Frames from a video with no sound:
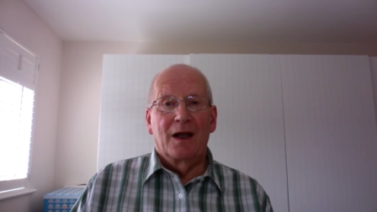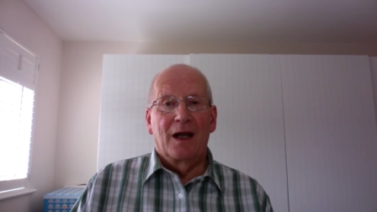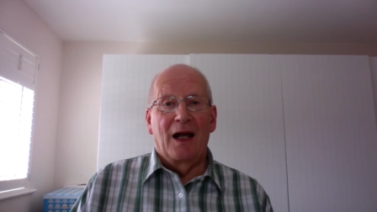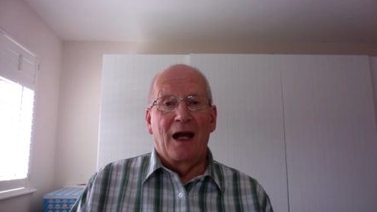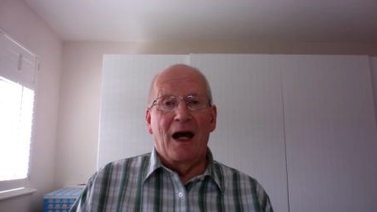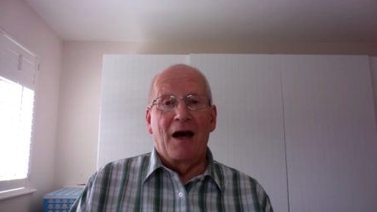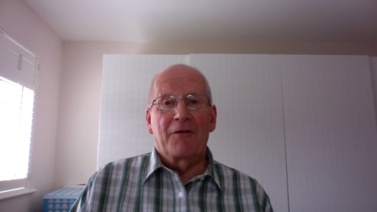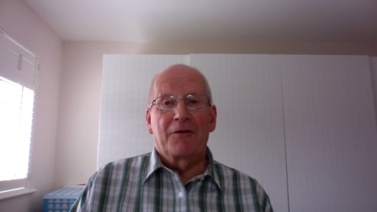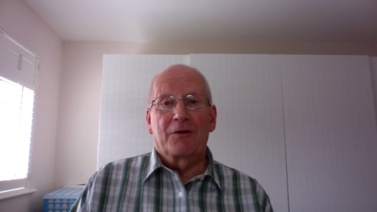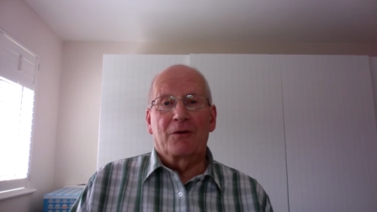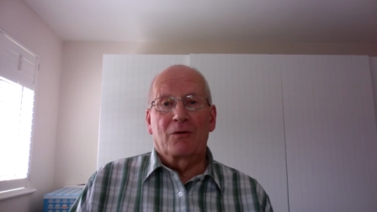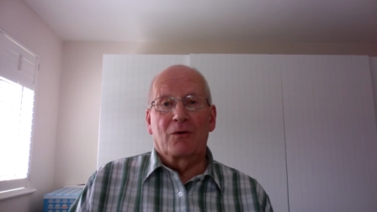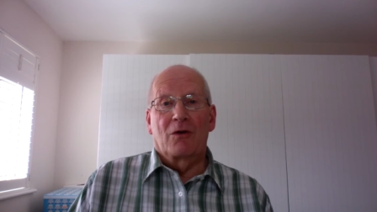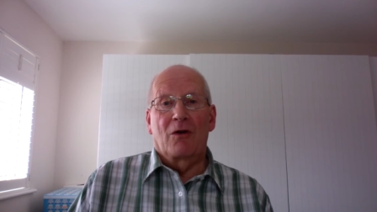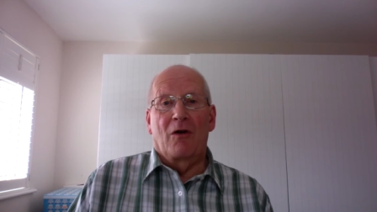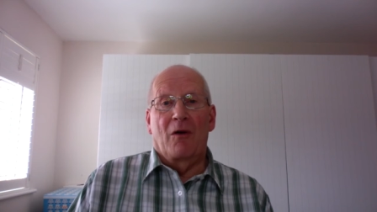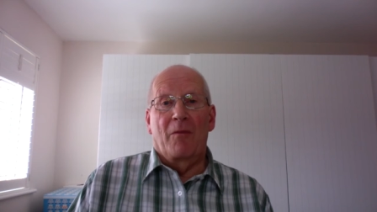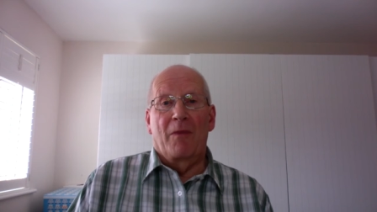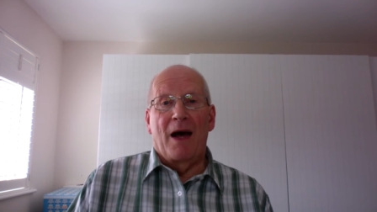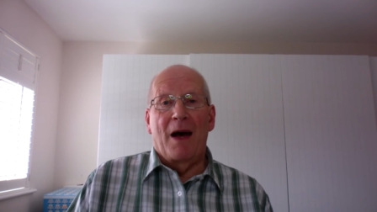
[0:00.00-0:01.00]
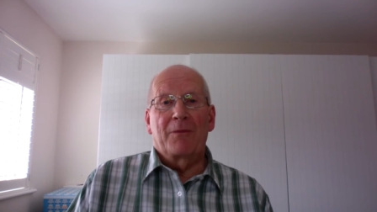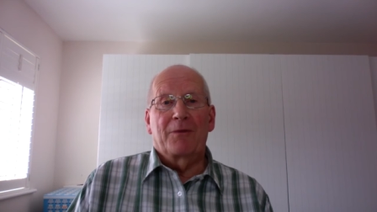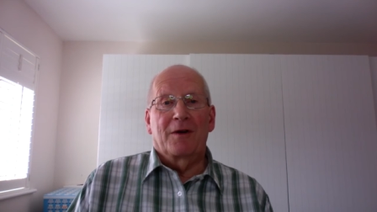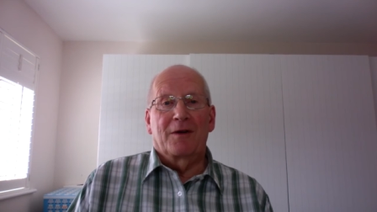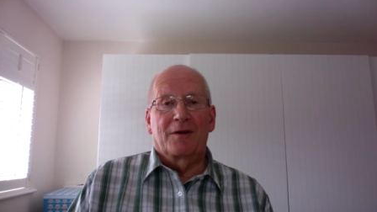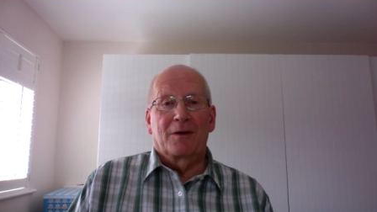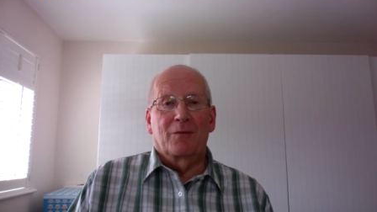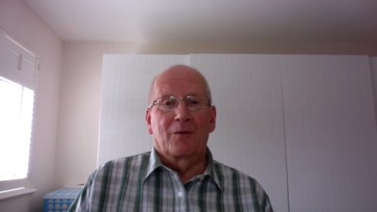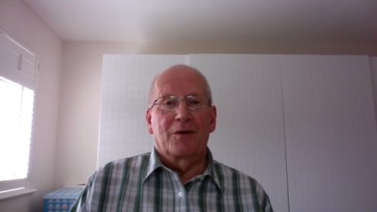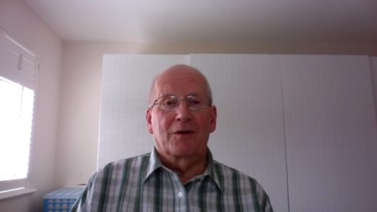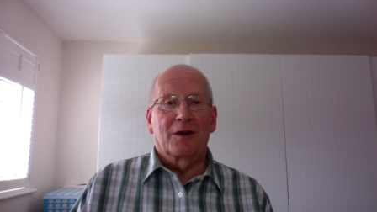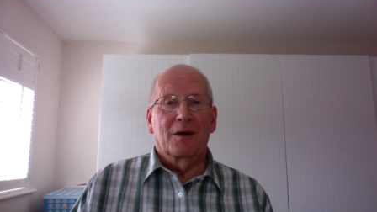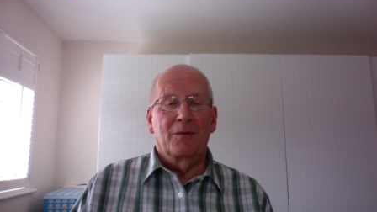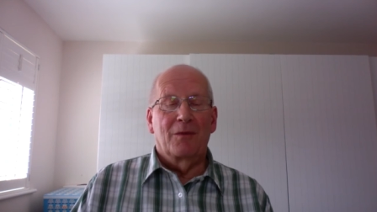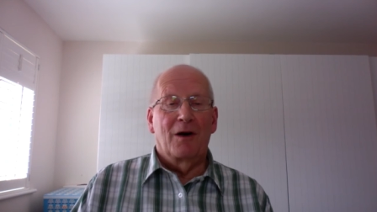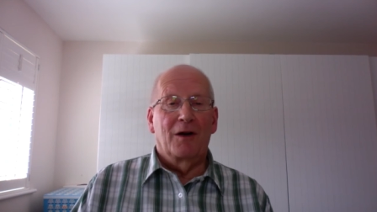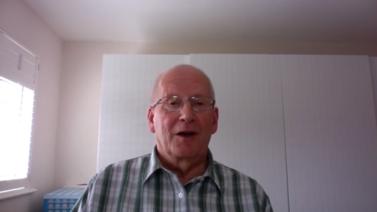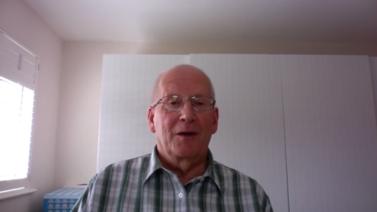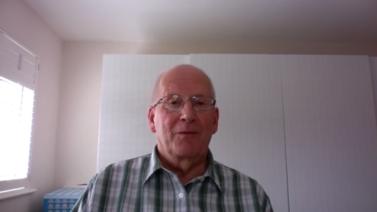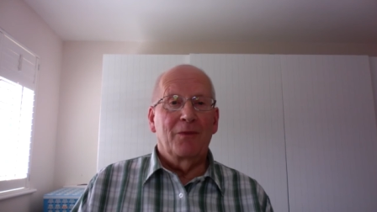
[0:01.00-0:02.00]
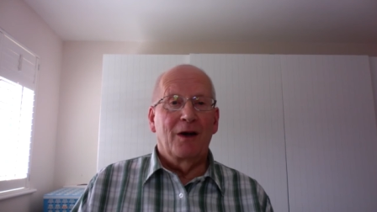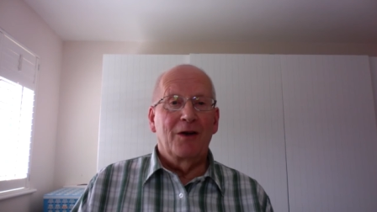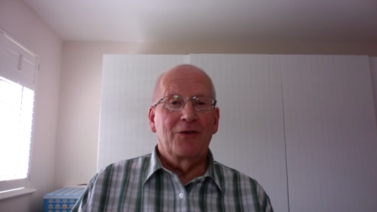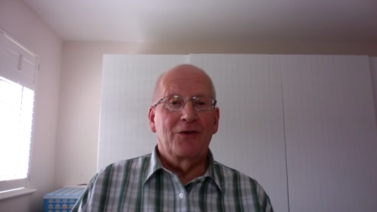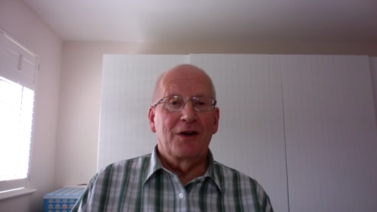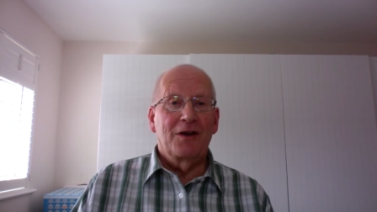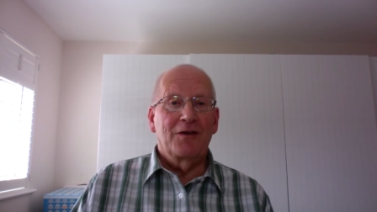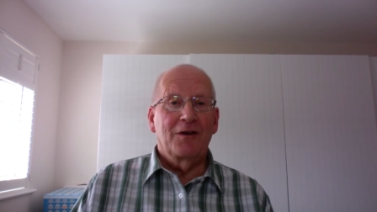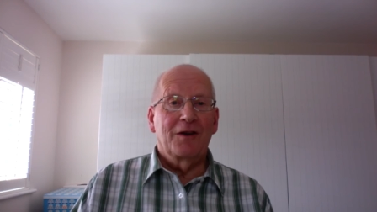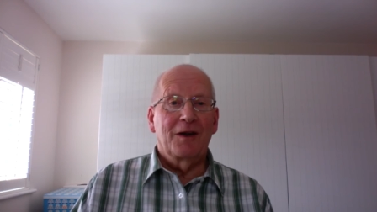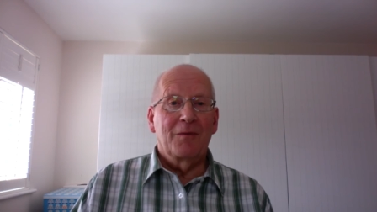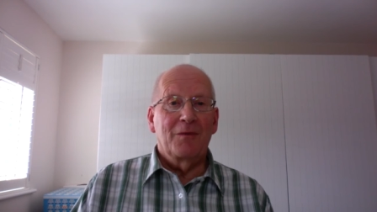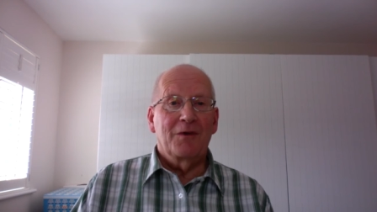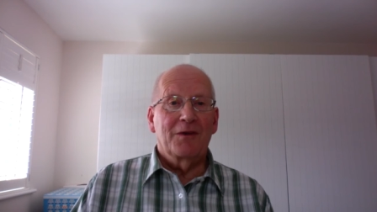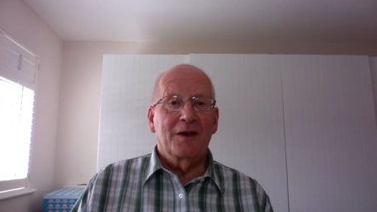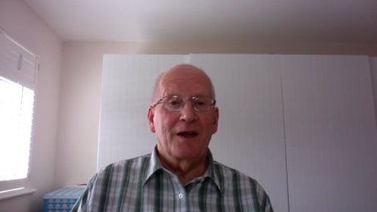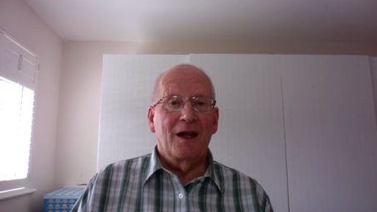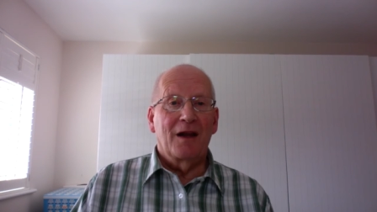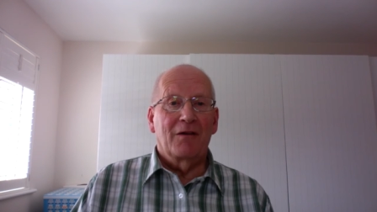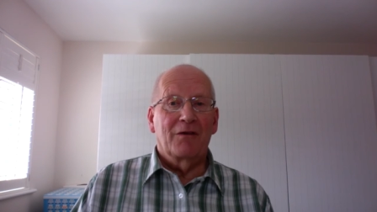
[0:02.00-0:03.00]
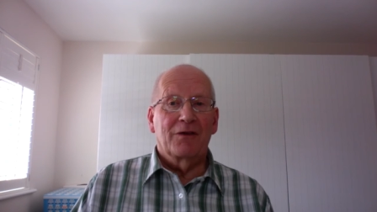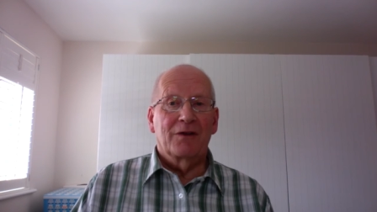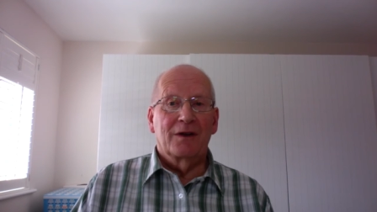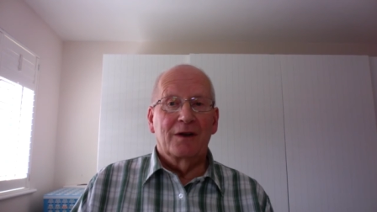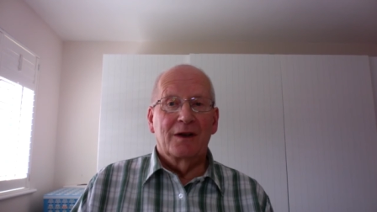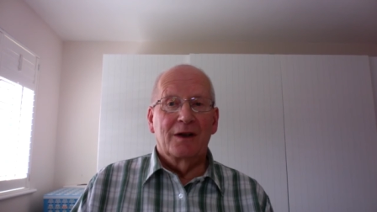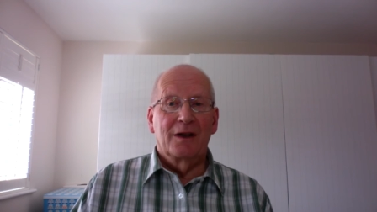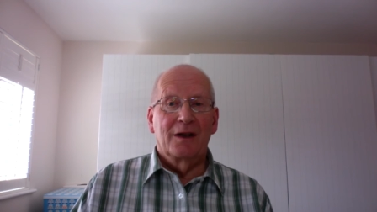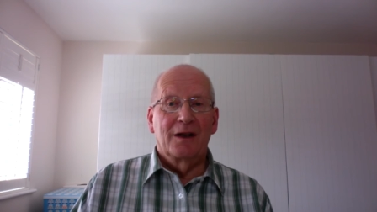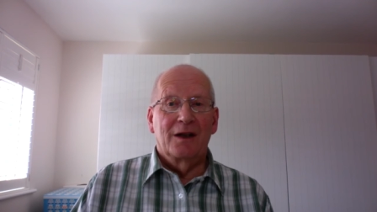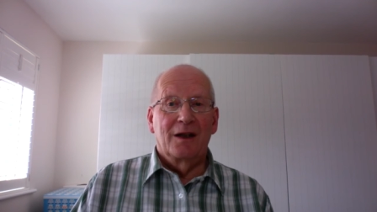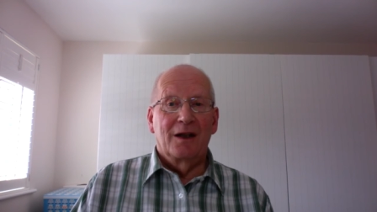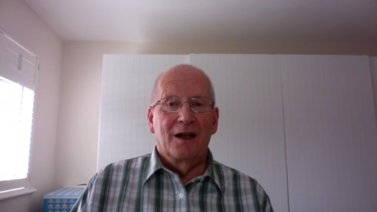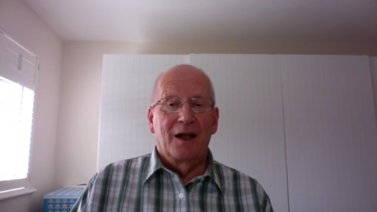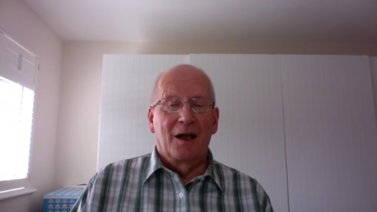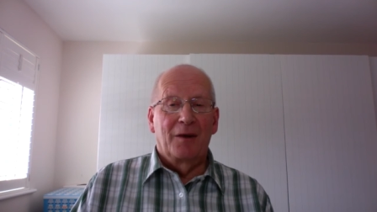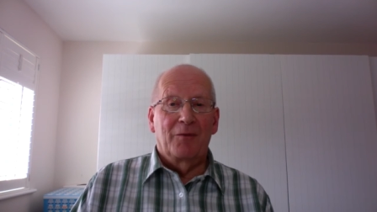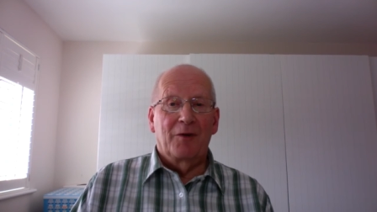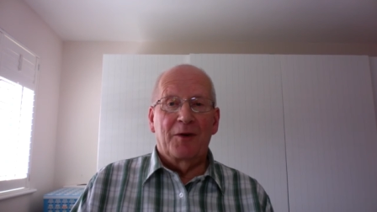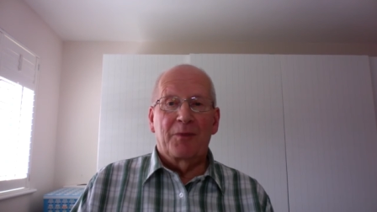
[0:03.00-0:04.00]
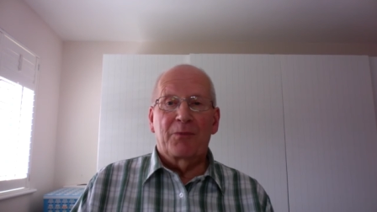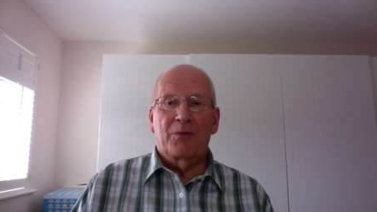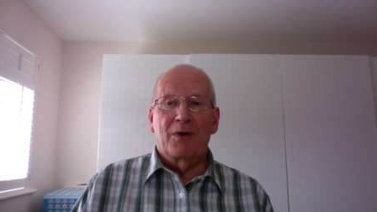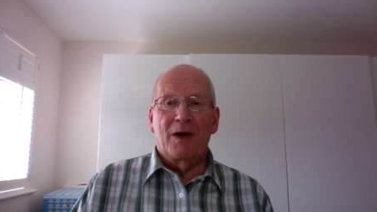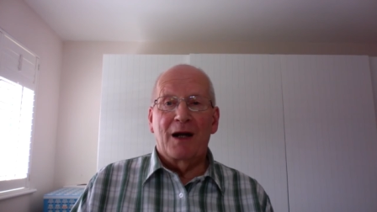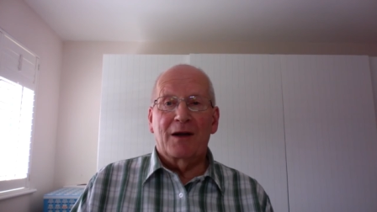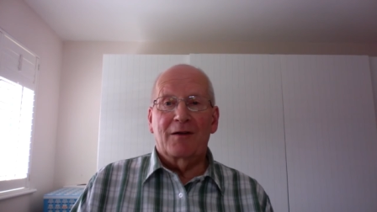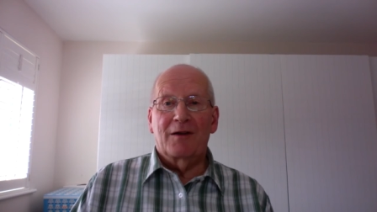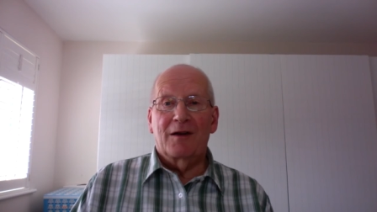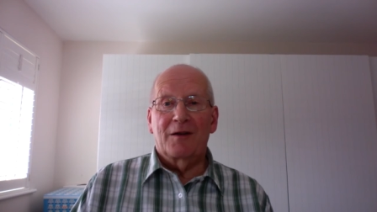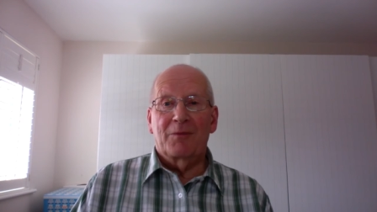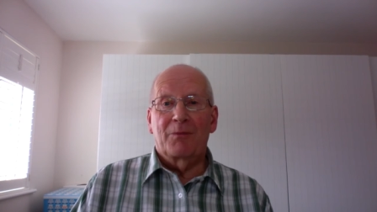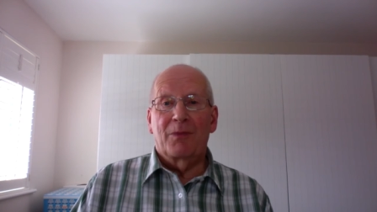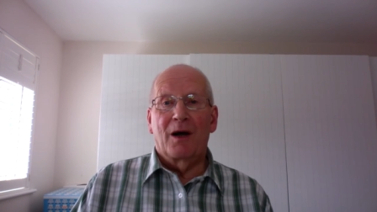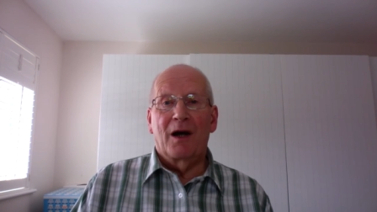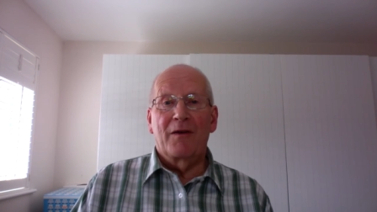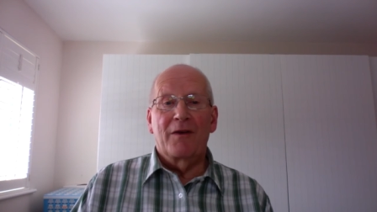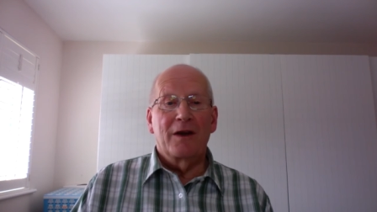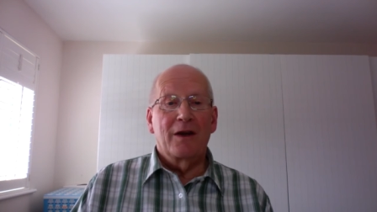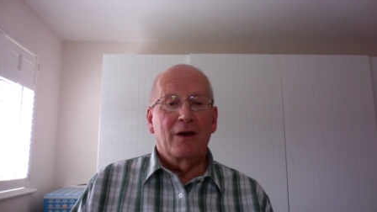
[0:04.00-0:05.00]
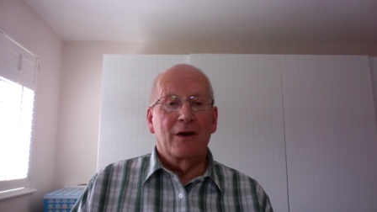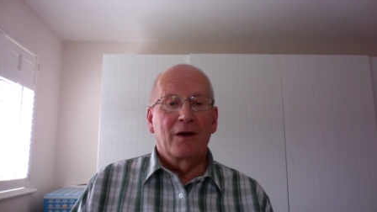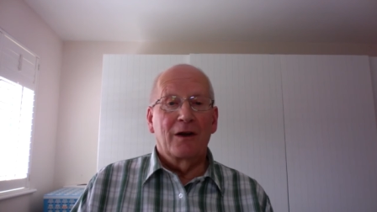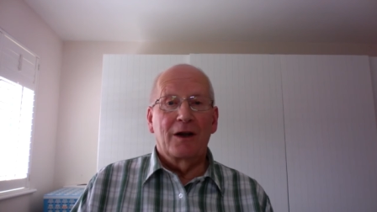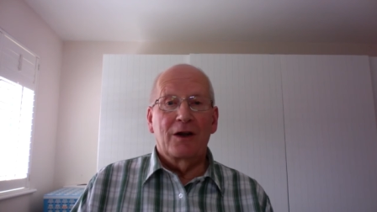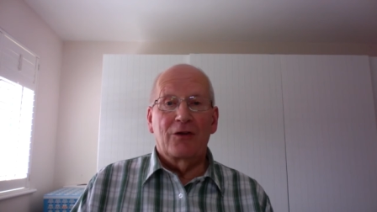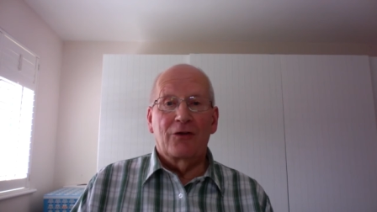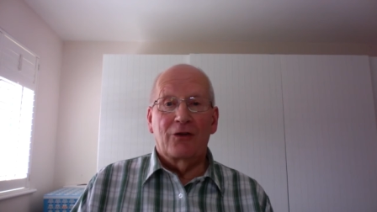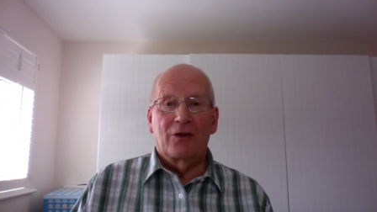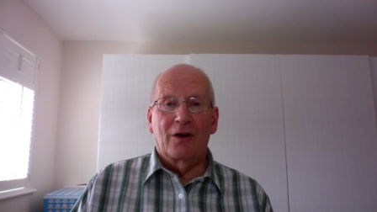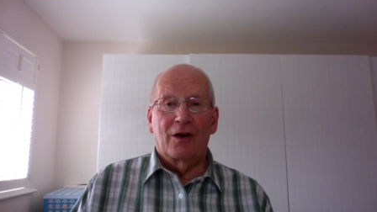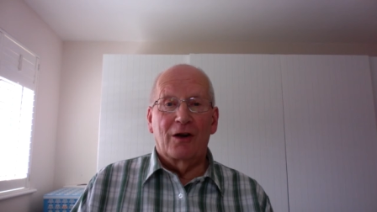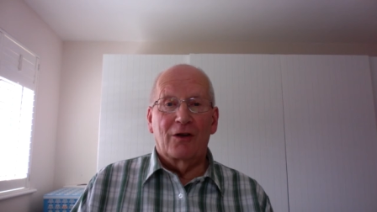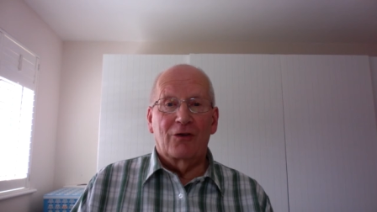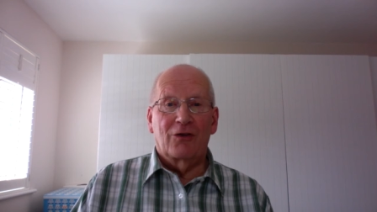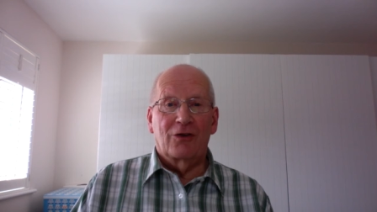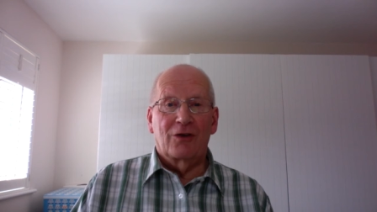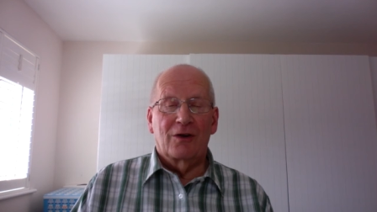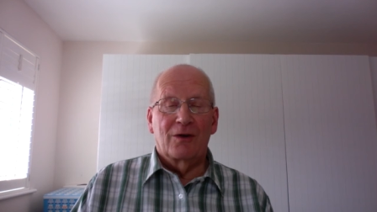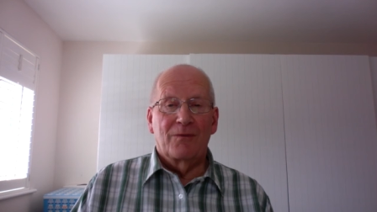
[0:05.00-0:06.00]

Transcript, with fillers: After all, baptism was commanded by Jesus himself and was practiced by the early church.